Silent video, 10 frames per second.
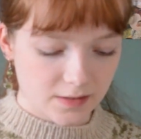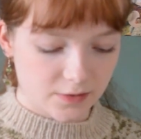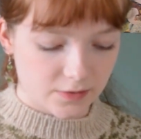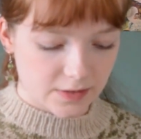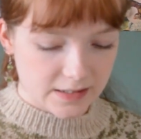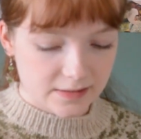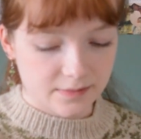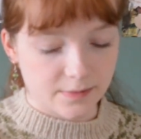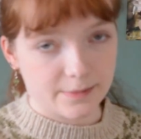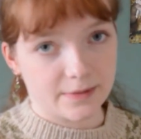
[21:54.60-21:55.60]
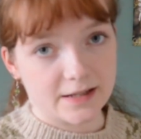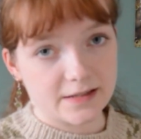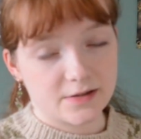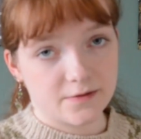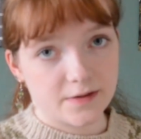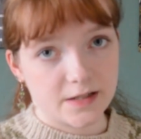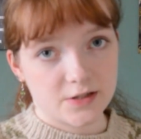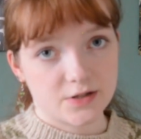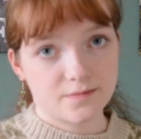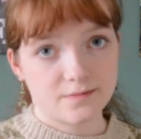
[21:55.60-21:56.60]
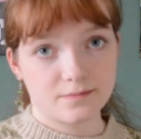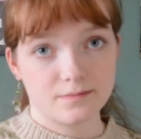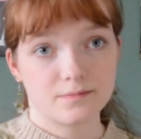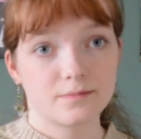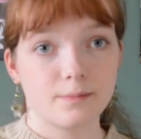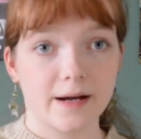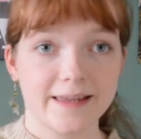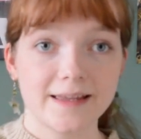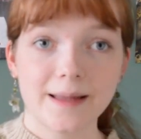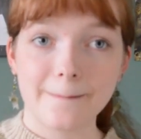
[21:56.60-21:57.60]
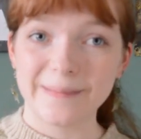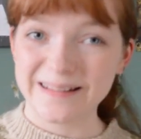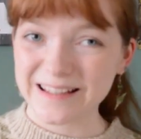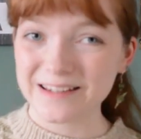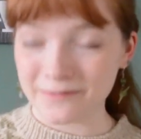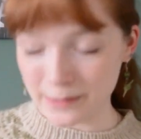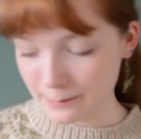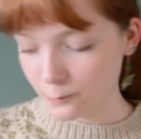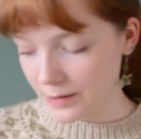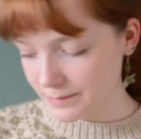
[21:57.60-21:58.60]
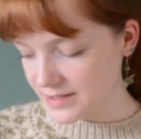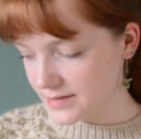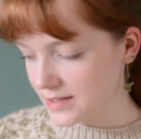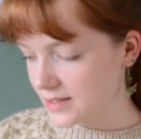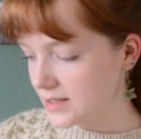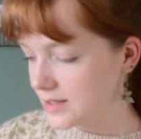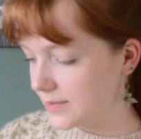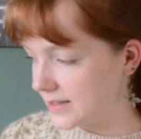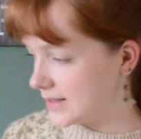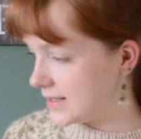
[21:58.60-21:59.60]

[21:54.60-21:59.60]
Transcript: to knit. My plan is to finish my million whips, but